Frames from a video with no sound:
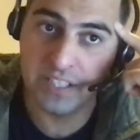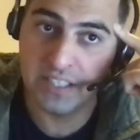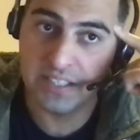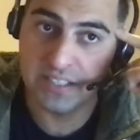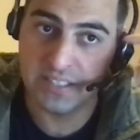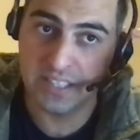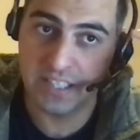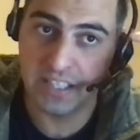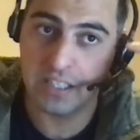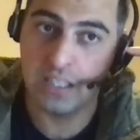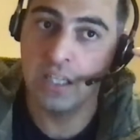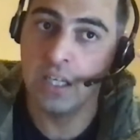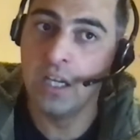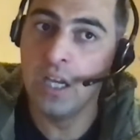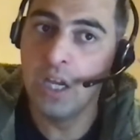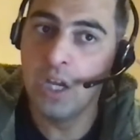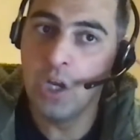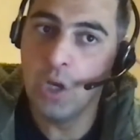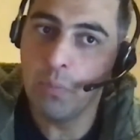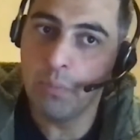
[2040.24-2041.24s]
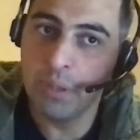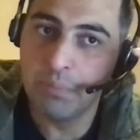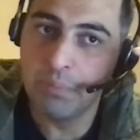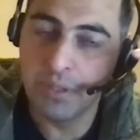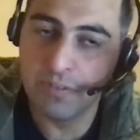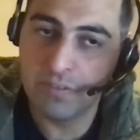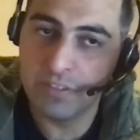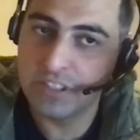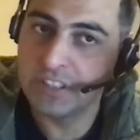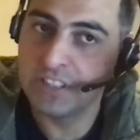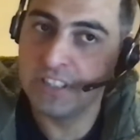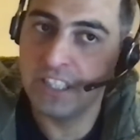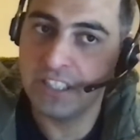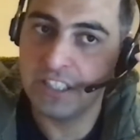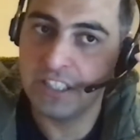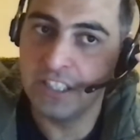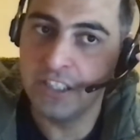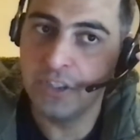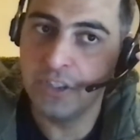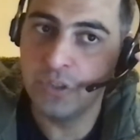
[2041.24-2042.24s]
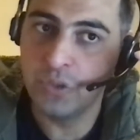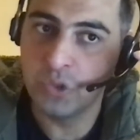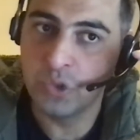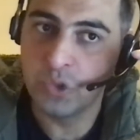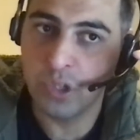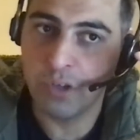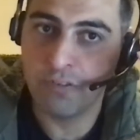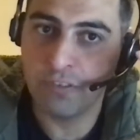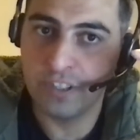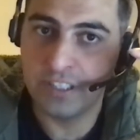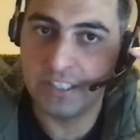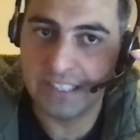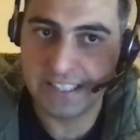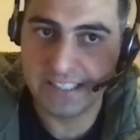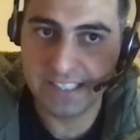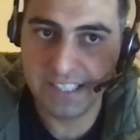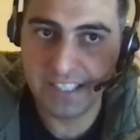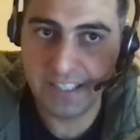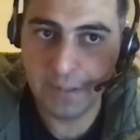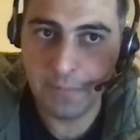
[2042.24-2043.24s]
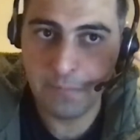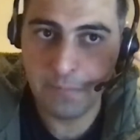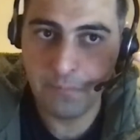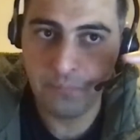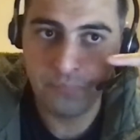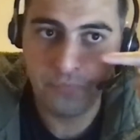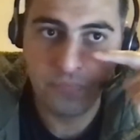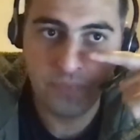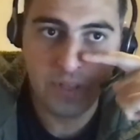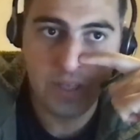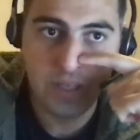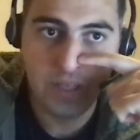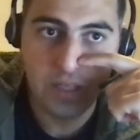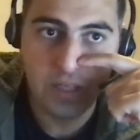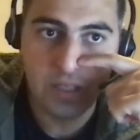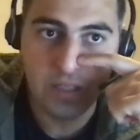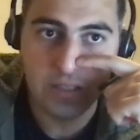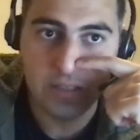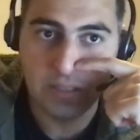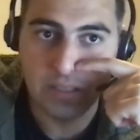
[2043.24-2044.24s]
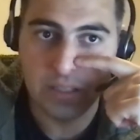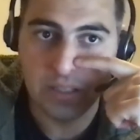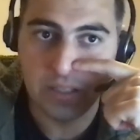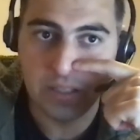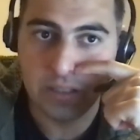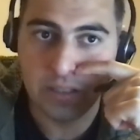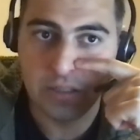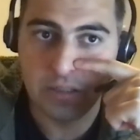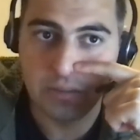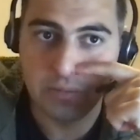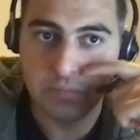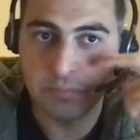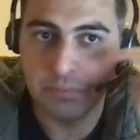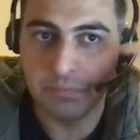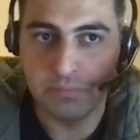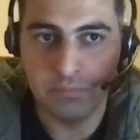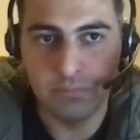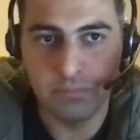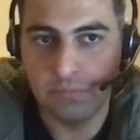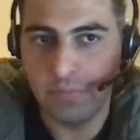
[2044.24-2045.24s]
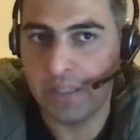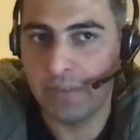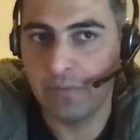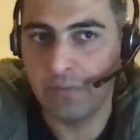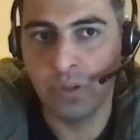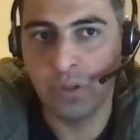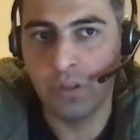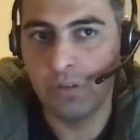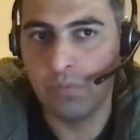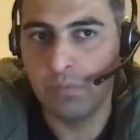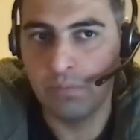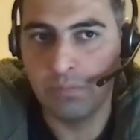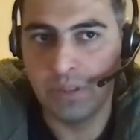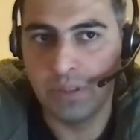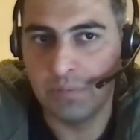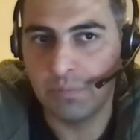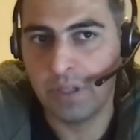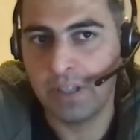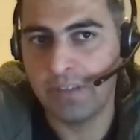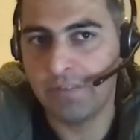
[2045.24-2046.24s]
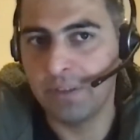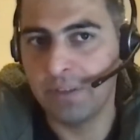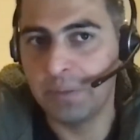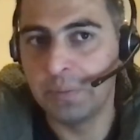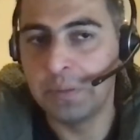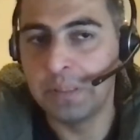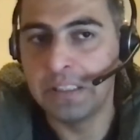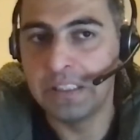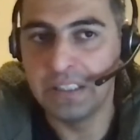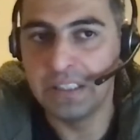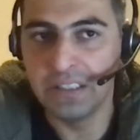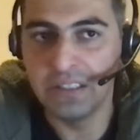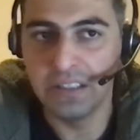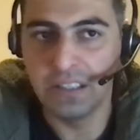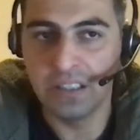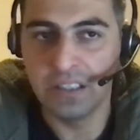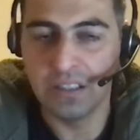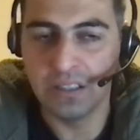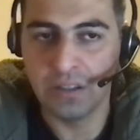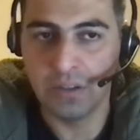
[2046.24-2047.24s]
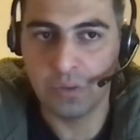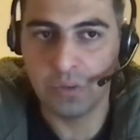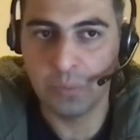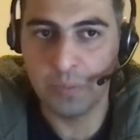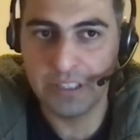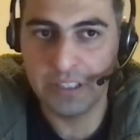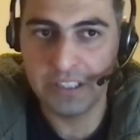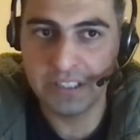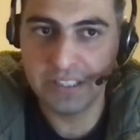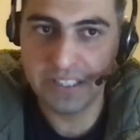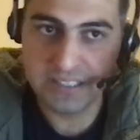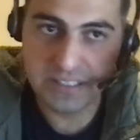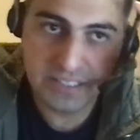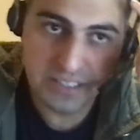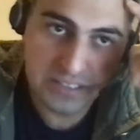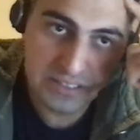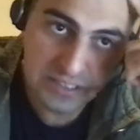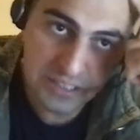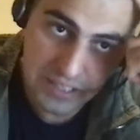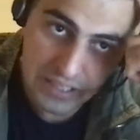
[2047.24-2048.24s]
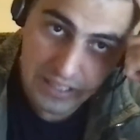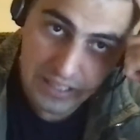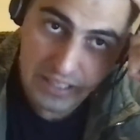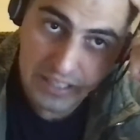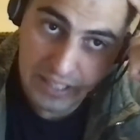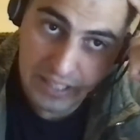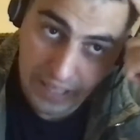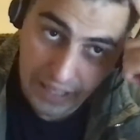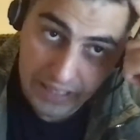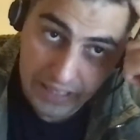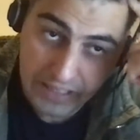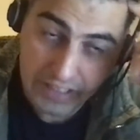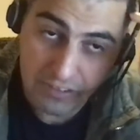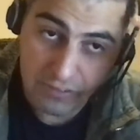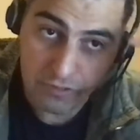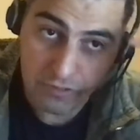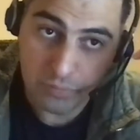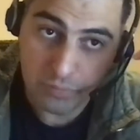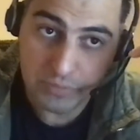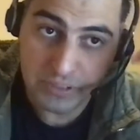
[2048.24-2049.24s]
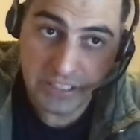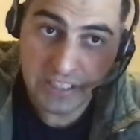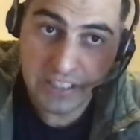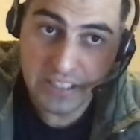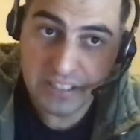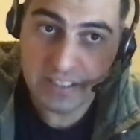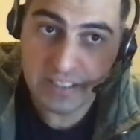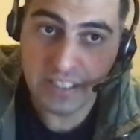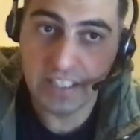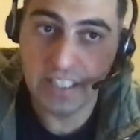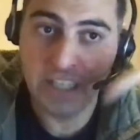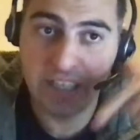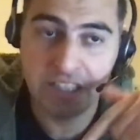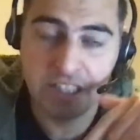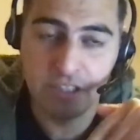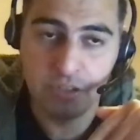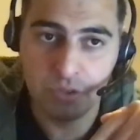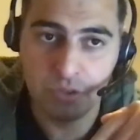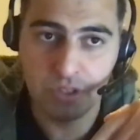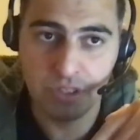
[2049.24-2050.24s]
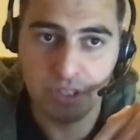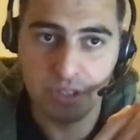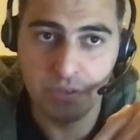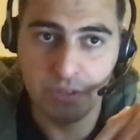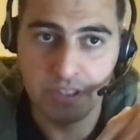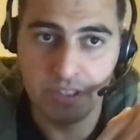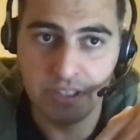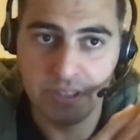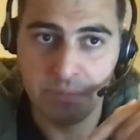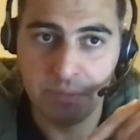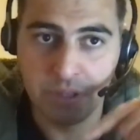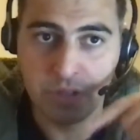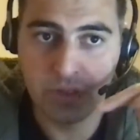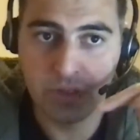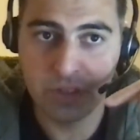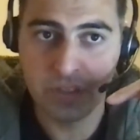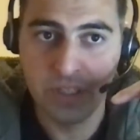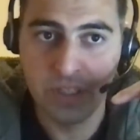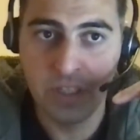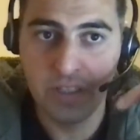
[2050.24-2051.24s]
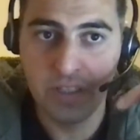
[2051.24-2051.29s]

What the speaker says: is that people first get into software testing, manual but preferably automated testing, and from there they get into security, because